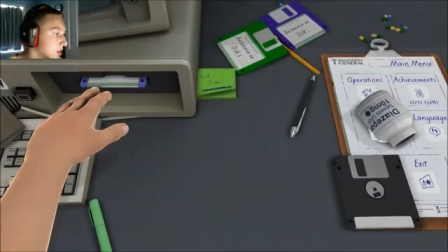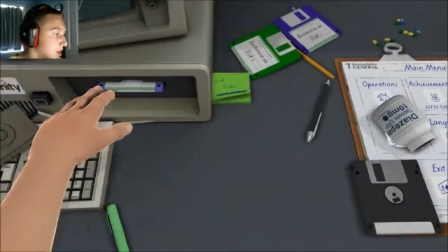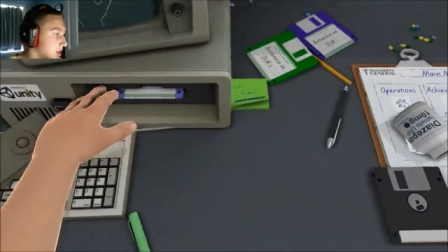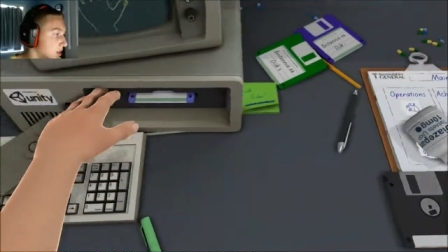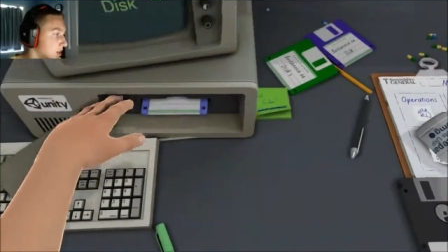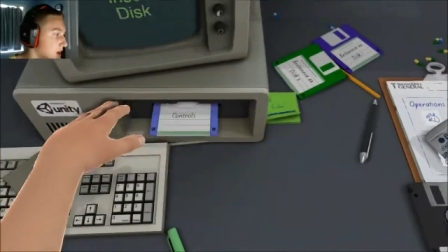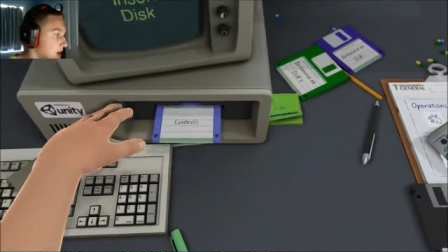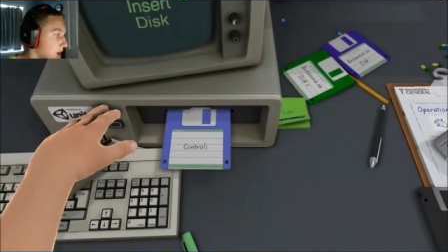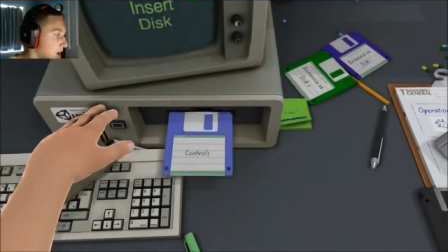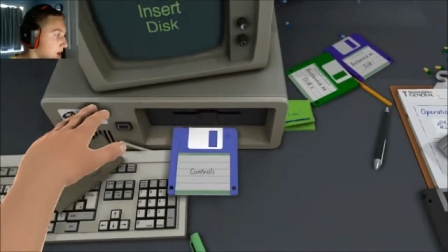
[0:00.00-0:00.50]

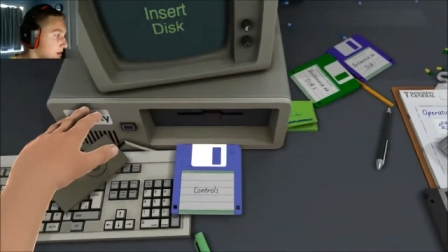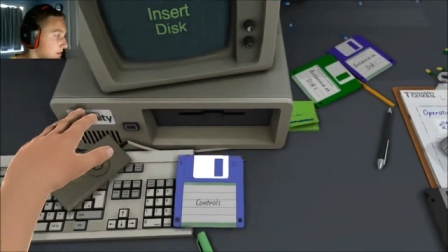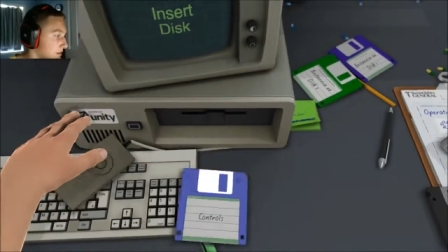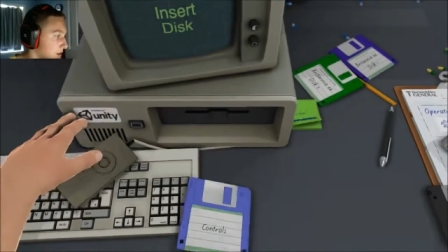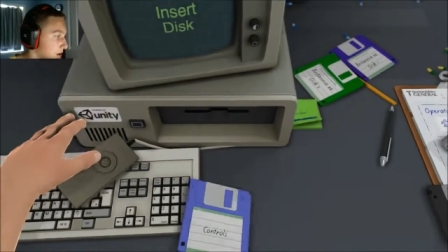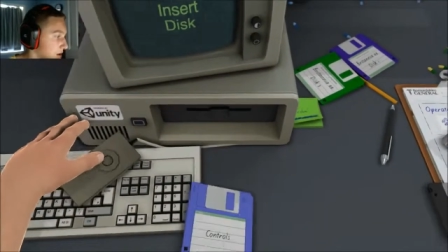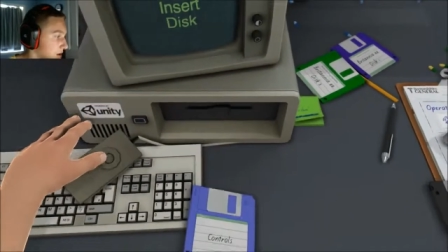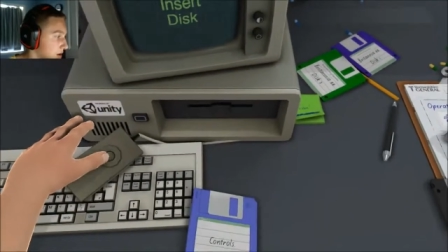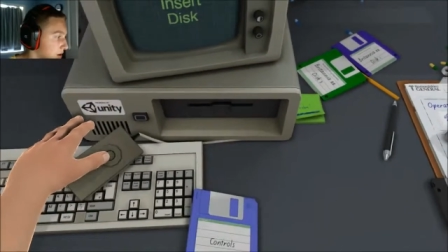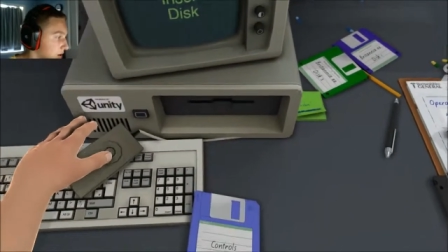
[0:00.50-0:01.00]
get that out of
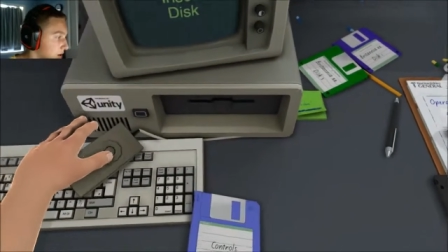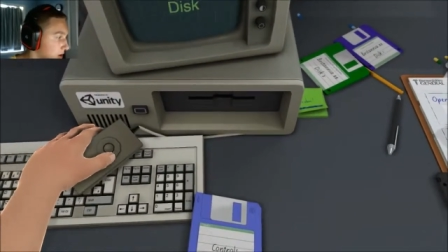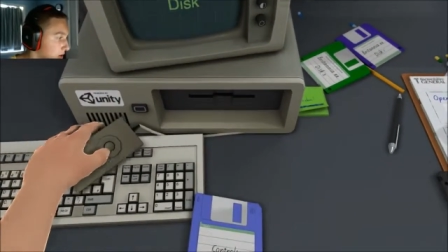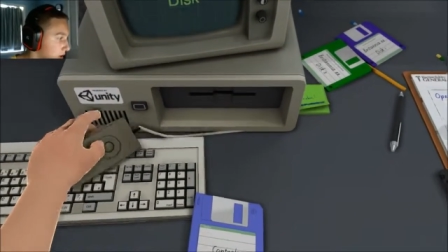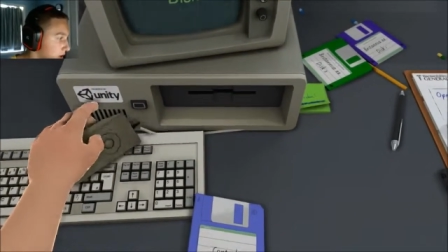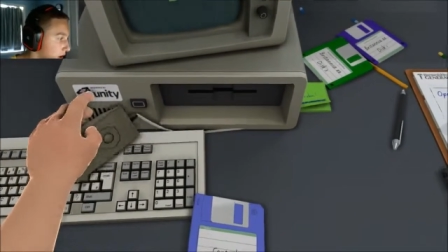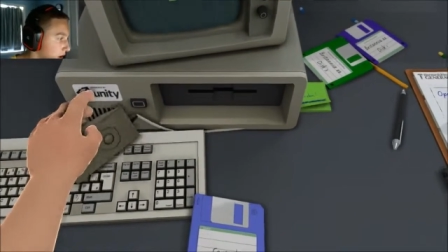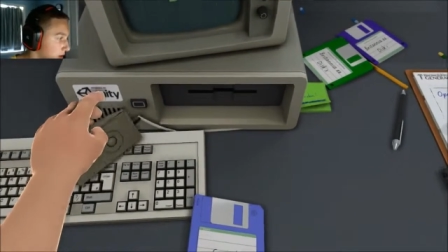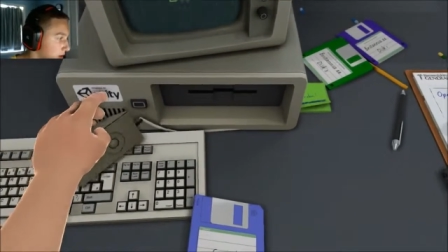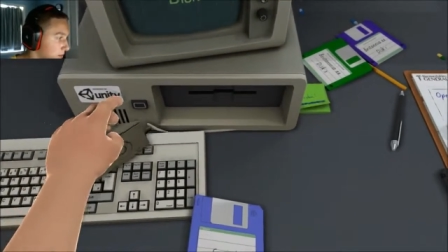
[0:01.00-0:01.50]
here.
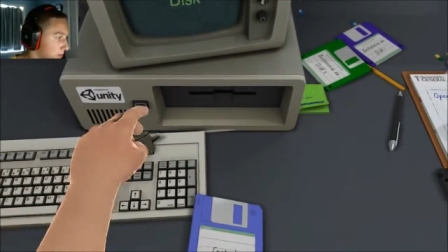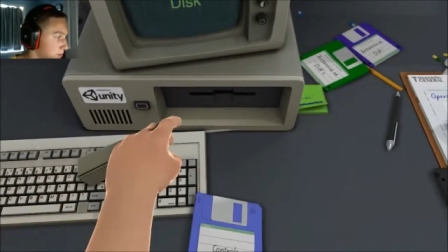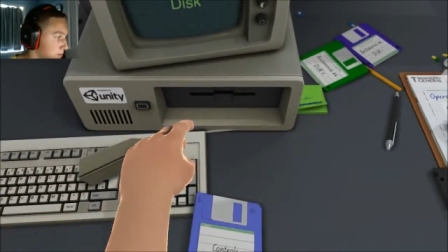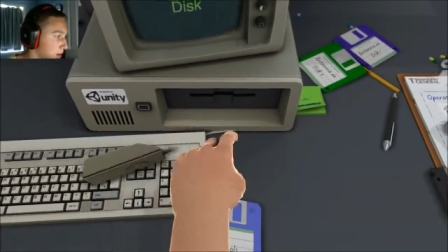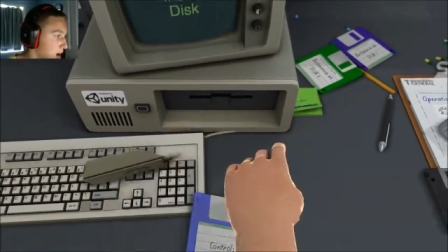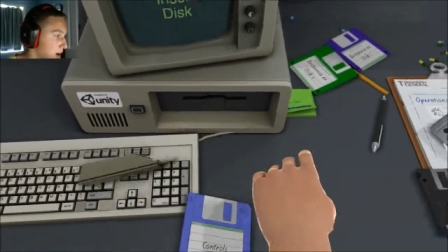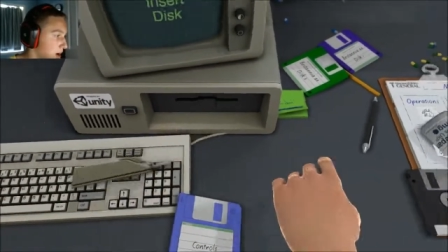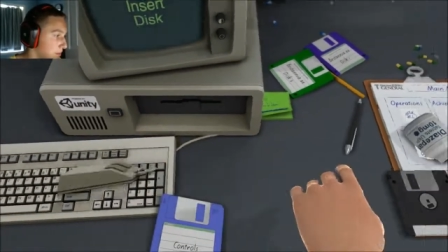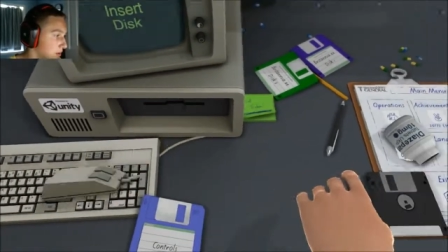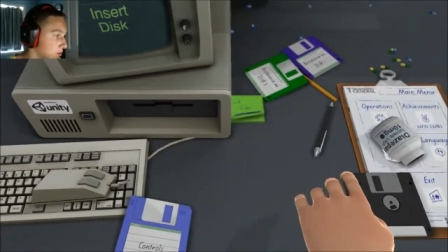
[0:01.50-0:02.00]
Now I am
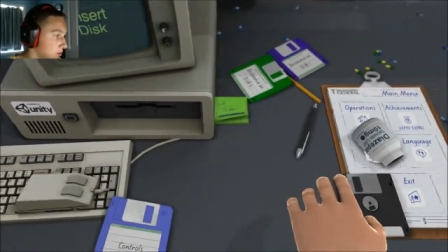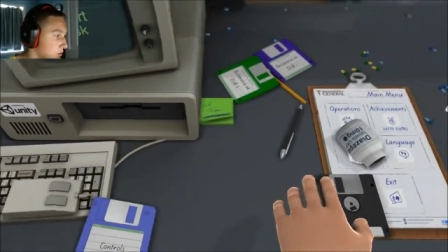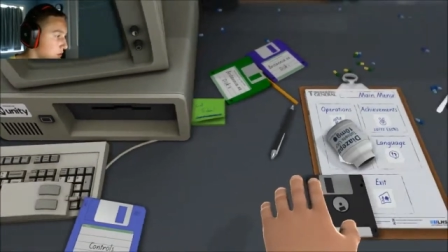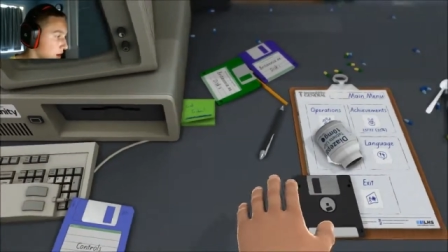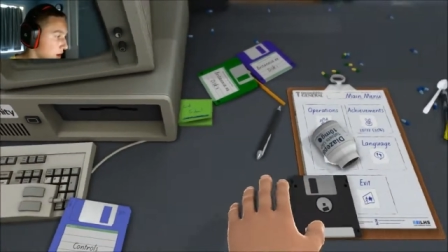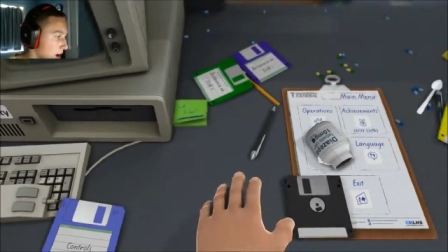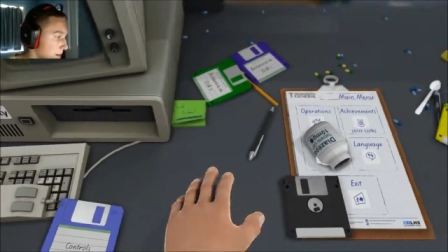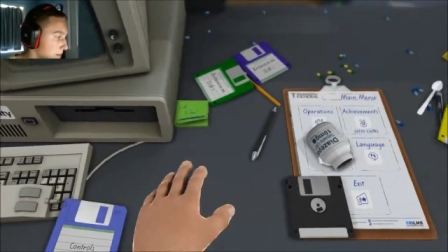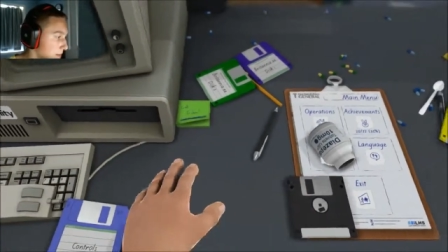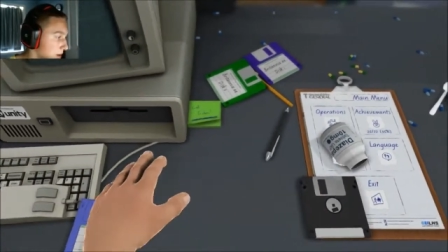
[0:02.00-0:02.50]
popping
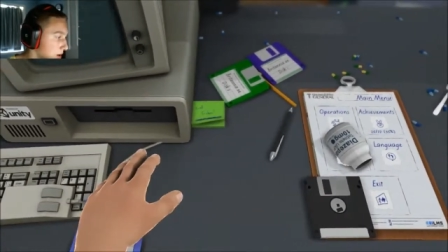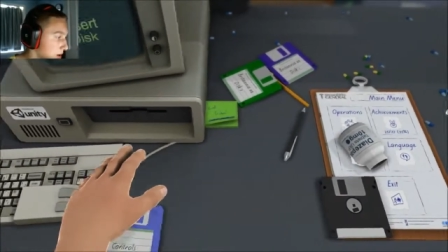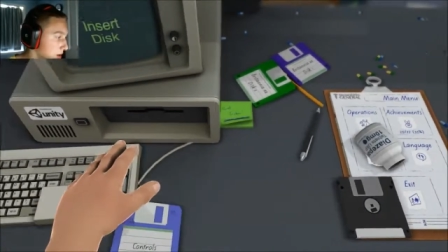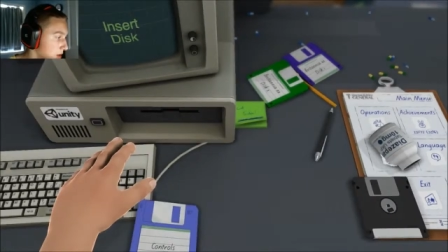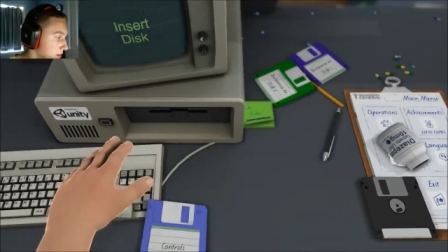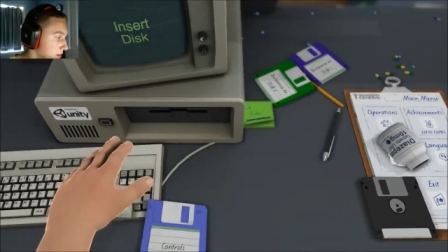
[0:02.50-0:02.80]
crap out of the